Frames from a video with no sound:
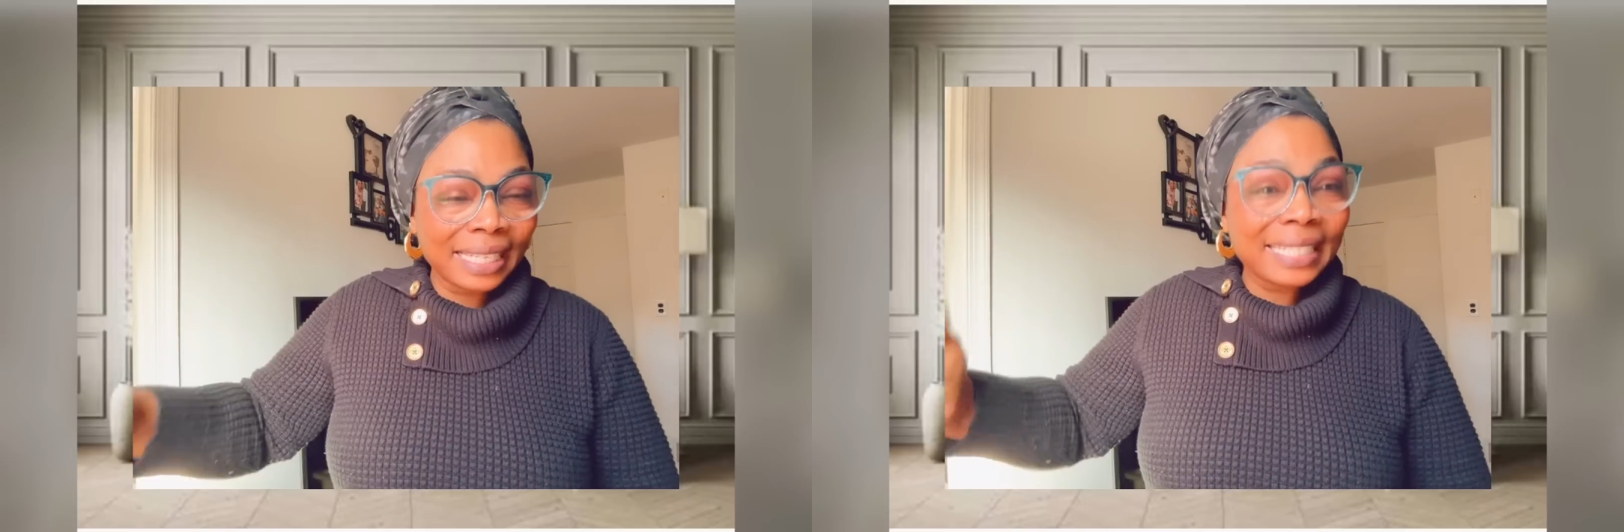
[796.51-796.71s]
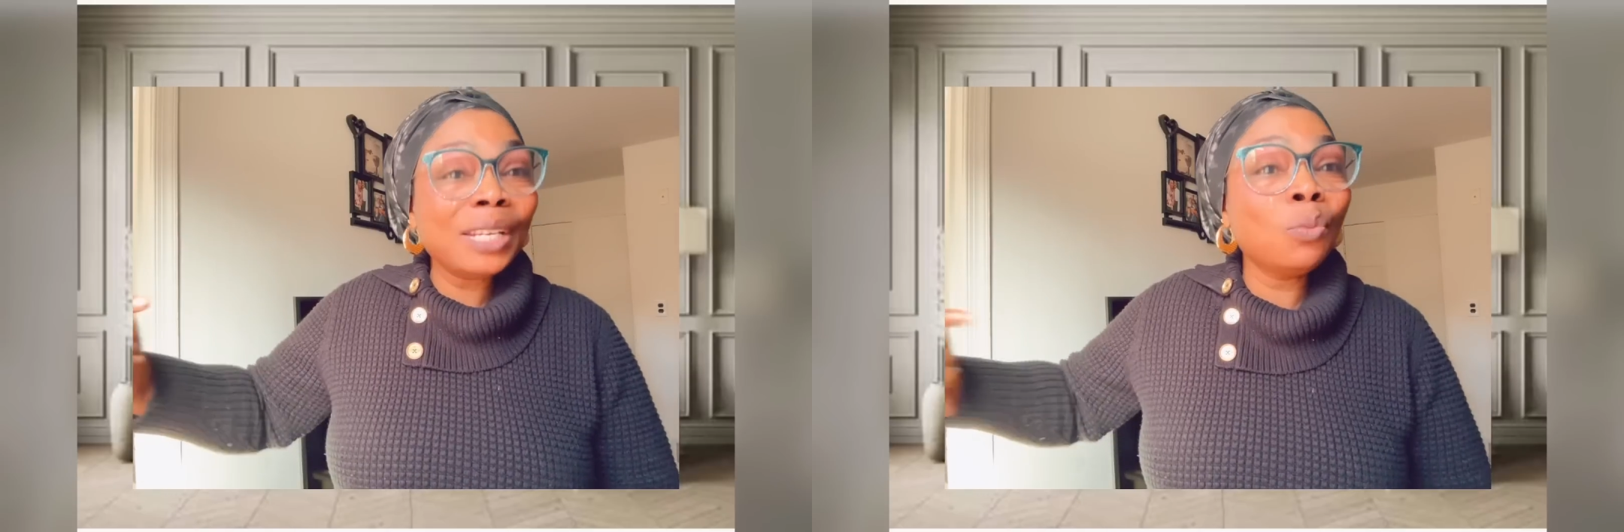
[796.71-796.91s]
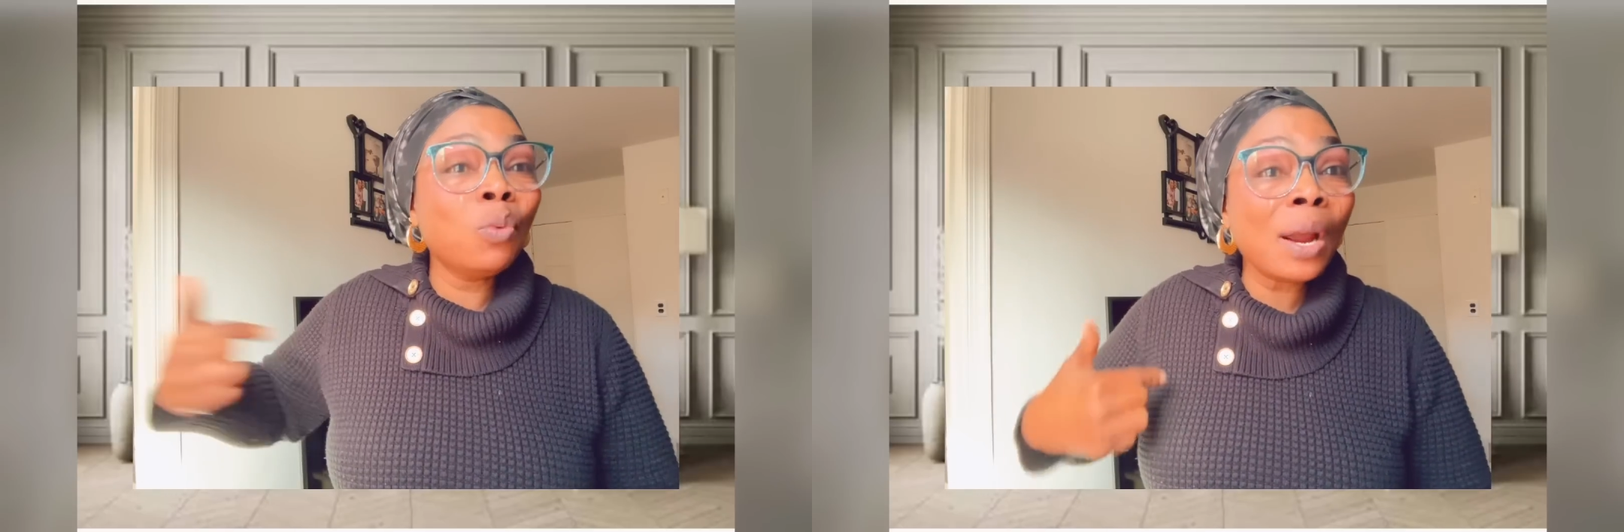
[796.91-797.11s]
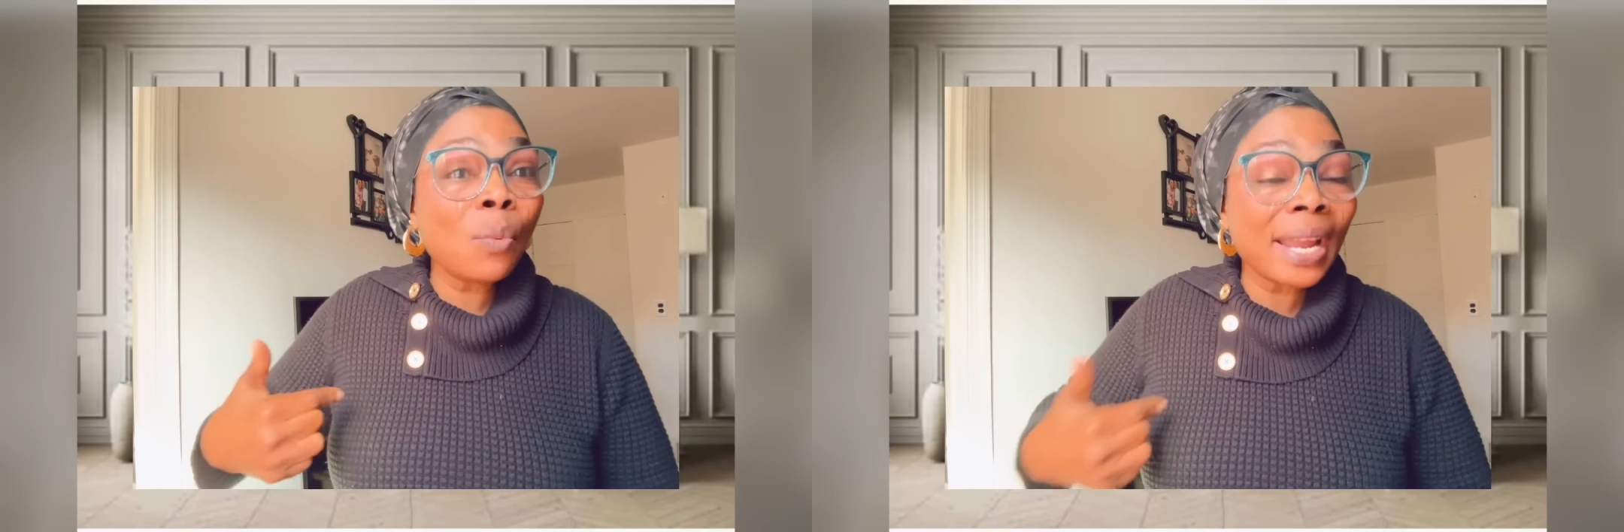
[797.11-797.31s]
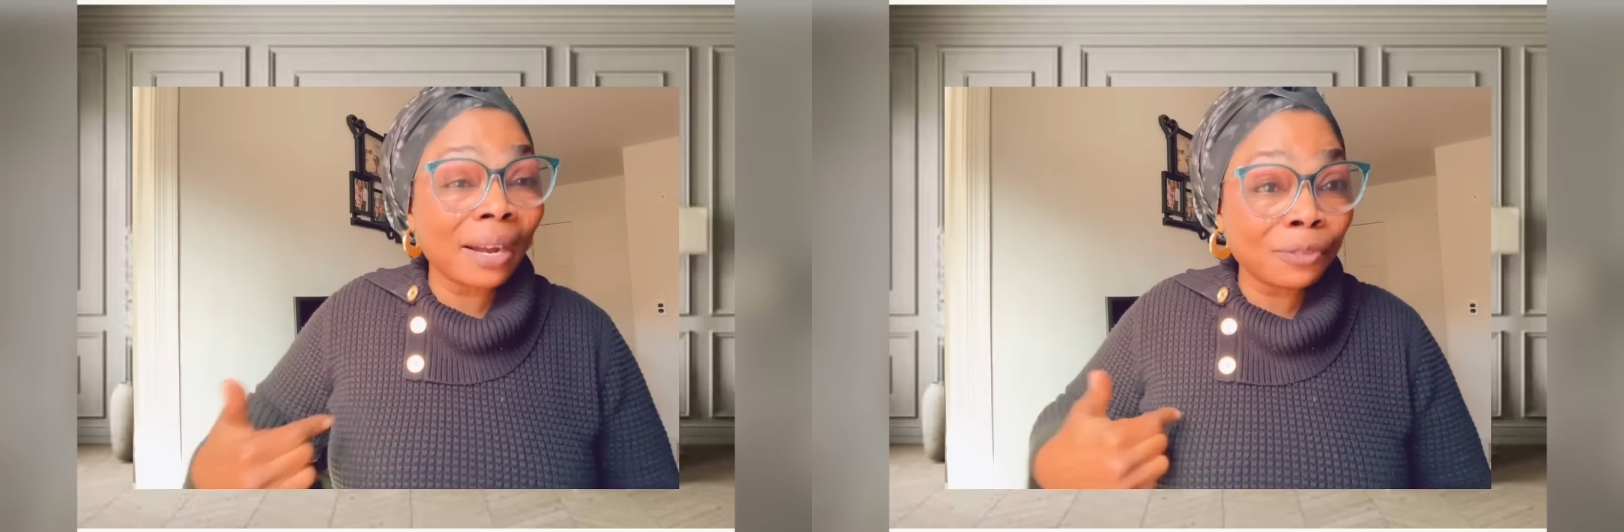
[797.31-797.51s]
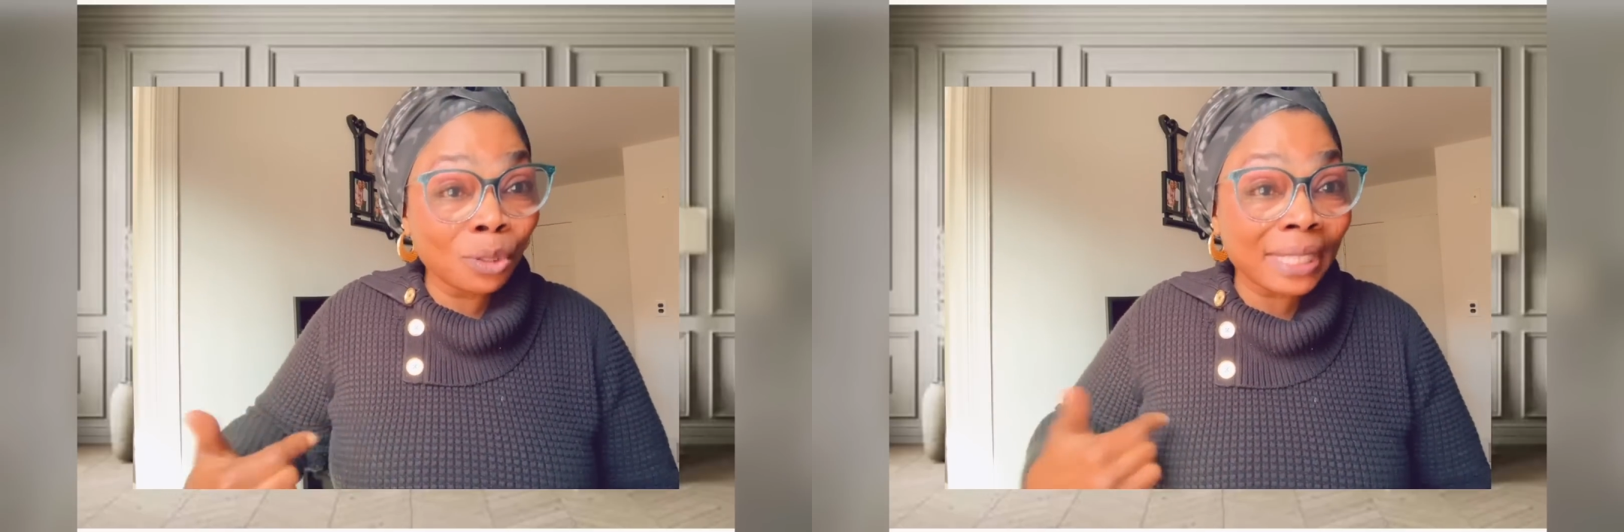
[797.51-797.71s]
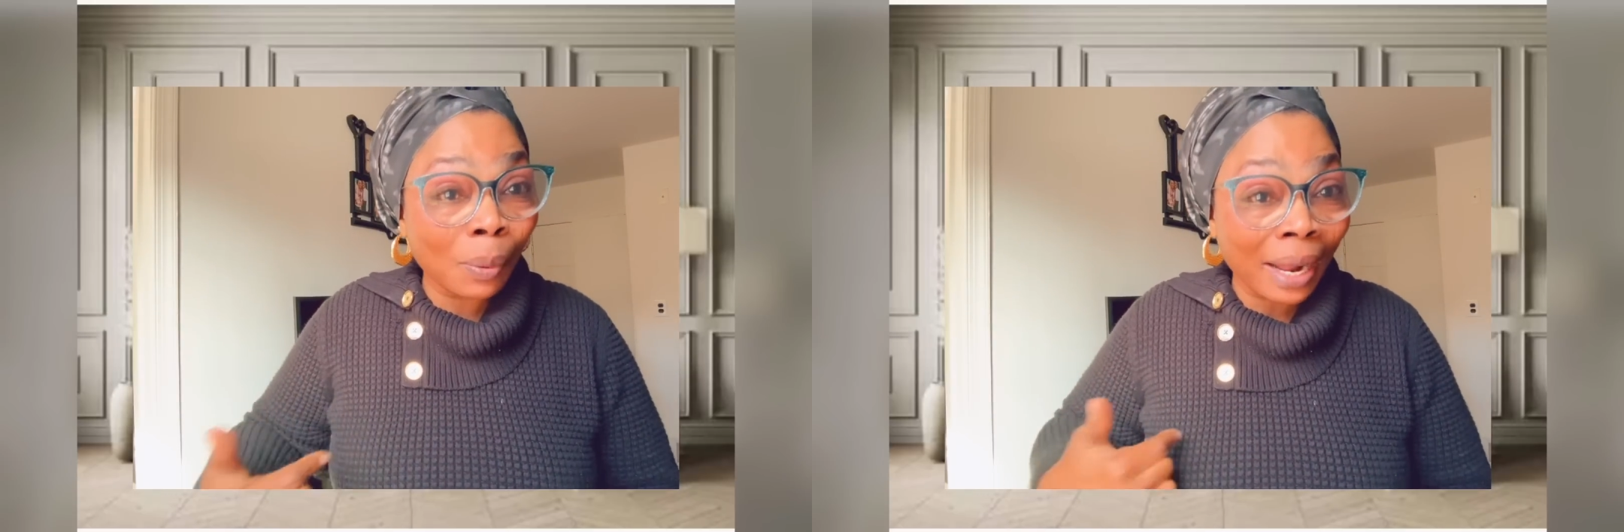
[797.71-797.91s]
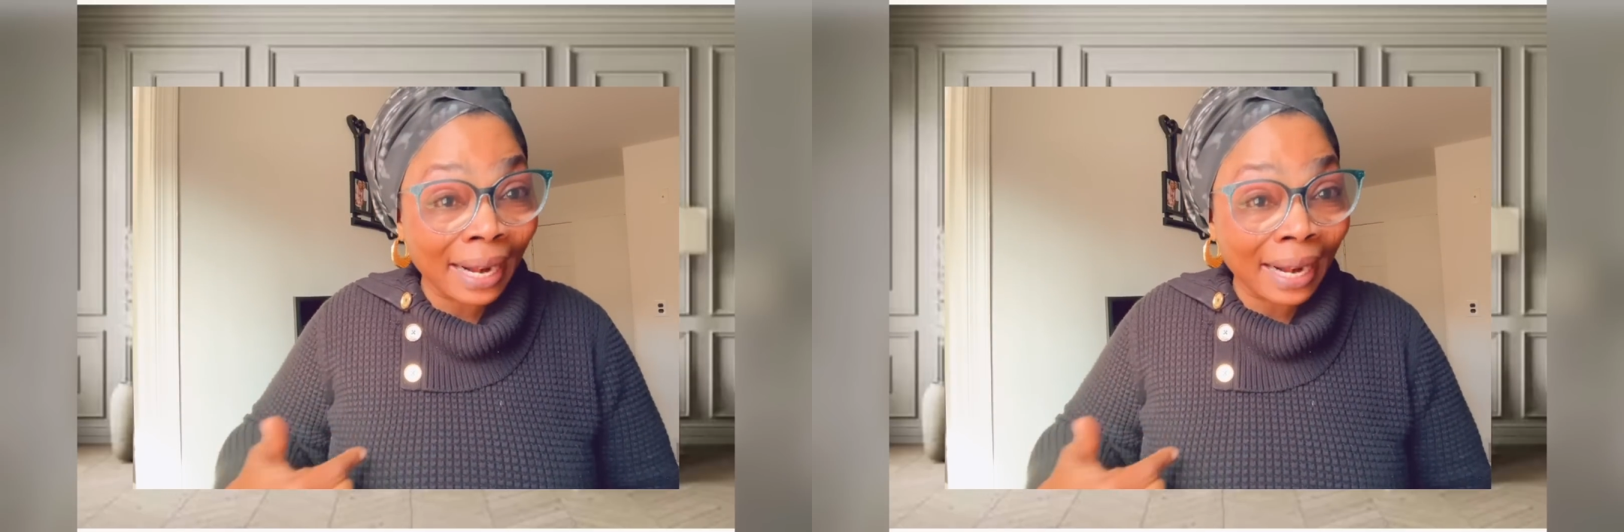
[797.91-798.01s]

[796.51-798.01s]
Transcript: the way we have used our